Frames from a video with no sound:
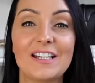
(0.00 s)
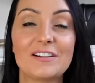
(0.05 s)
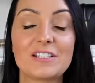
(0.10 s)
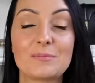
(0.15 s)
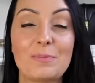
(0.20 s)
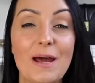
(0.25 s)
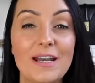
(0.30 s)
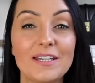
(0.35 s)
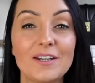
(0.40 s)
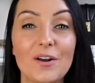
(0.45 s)
Now,
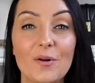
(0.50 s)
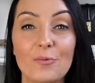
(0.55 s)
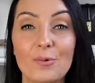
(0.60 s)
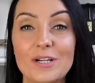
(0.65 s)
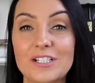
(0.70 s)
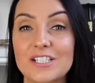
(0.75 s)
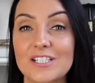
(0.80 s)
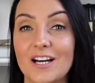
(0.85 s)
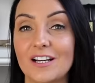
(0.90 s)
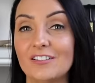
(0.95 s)
depending on
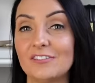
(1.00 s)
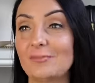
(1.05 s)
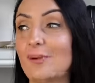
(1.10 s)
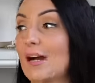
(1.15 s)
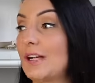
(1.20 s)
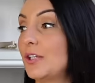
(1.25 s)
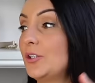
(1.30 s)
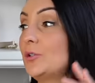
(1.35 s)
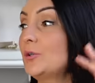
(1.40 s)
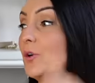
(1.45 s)
which style of
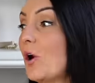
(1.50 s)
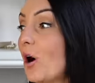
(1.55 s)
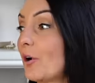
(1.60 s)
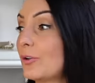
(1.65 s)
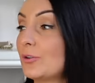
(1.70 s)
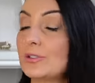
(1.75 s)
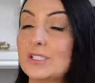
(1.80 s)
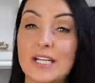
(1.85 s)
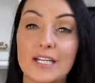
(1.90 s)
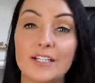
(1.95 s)
bag you got,
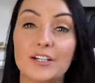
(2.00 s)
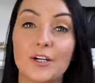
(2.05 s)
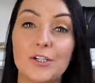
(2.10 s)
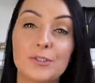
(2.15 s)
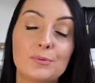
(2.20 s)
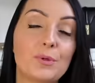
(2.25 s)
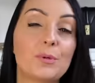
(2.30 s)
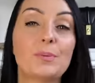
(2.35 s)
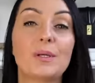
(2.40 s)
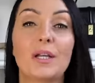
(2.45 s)
your date
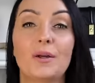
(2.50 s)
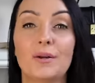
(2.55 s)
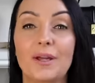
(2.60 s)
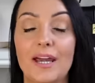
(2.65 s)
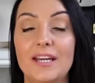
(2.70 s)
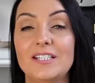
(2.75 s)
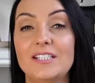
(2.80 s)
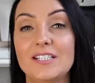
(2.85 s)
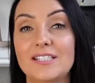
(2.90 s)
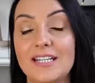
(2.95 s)
code will be
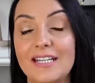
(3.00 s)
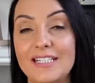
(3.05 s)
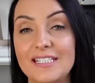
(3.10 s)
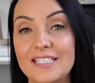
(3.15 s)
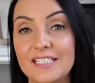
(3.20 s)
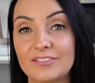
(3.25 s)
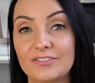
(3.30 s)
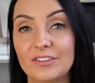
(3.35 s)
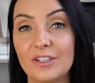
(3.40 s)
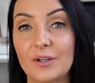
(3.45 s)
located in
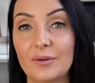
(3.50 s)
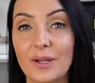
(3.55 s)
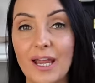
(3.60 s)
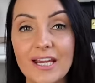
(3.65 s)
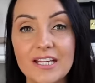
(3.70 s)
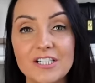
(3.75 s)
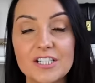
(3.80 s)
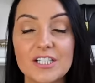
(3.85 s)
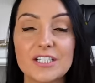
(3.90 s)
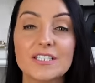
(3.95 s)
different
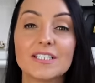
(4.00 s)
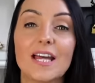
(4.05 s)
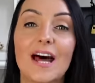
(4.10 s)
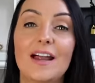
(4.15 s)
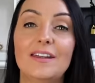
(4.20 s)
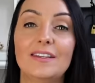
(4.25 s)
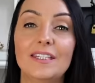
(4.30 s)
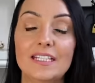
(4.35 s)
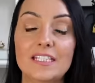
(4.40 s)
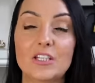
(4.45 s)
locations,
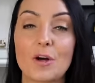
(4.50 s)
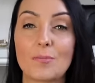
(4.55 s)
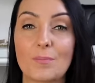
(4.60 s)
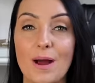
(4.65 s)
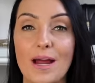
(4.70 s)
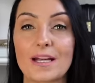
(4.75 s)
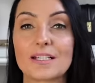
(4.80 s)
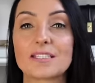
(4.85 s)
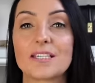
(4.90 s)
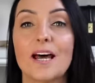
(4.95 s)
and these are
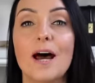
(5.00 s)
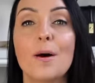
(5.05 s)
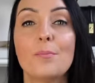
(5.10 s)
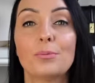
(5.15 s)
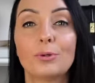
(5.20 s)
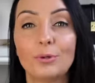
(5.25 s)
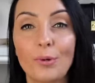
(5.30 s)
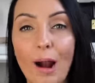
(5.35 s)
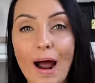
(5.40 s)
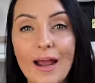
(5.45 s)
bags
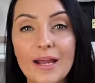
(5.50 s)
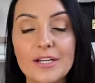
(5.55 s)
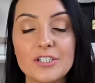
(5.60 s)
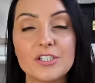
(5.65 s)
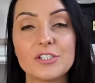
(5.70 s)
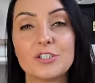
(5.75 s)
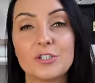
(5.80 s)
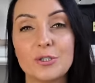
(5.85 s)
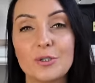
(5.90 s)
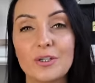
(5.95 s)
prior
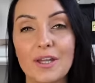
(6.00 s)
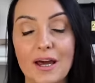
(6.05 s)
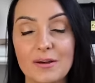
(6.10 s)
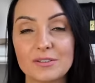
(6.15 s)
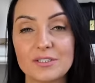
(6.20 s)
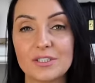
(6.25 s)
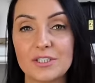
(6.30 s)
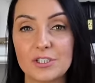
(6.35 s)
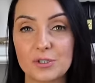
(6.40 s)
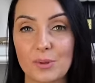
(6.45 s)
to
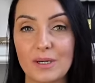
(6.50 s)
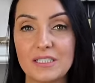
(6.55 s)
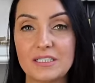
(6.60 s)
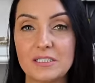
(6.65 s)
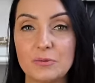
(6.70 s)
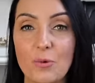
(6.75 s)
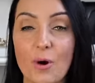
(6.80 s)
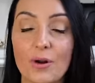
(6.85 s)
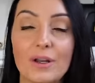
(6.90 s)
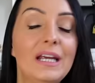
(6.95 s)

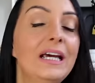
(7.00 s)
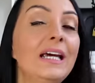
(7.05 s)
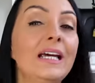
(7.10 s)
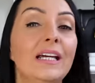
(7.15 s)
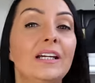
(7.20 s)
2021.